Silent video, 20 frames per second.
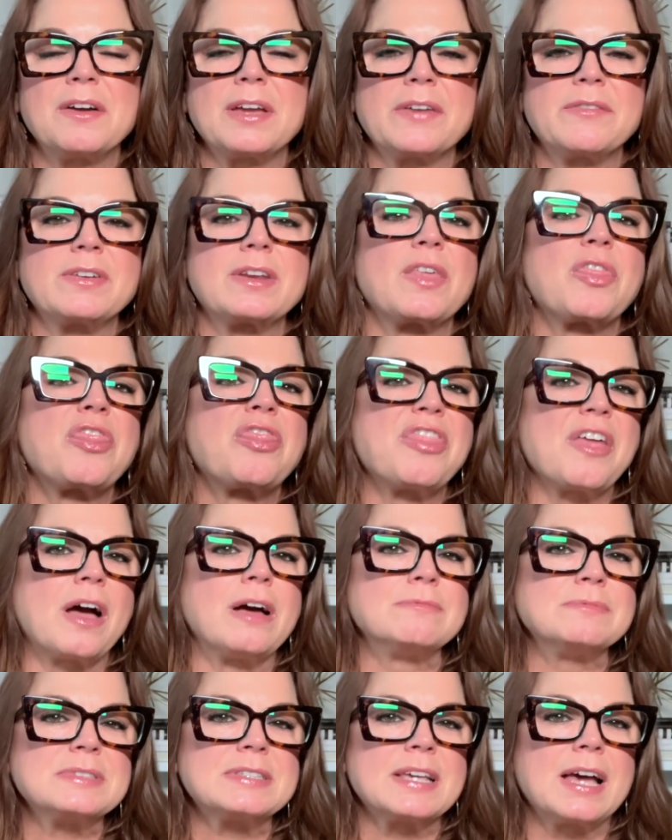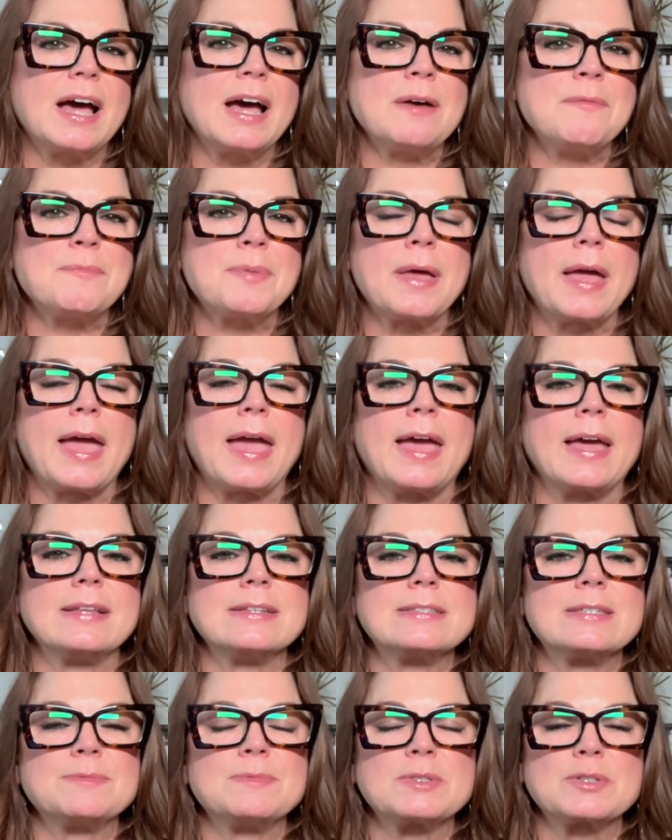Give it a thumbs up and
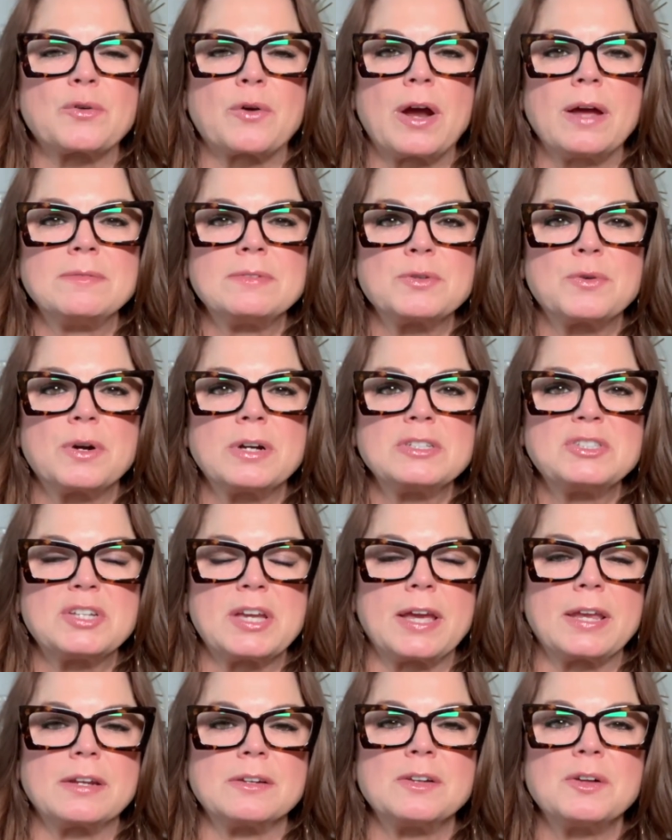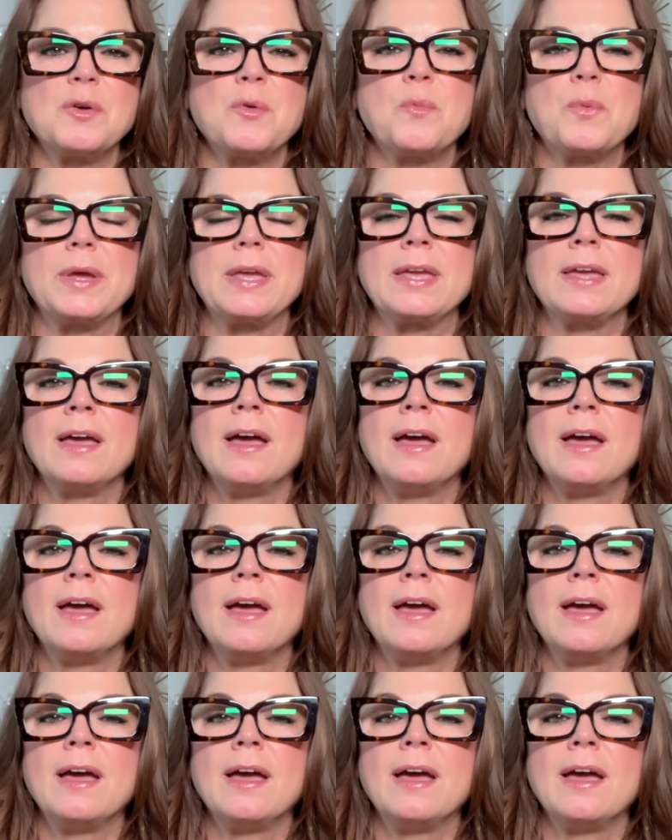subscribe to our channel. We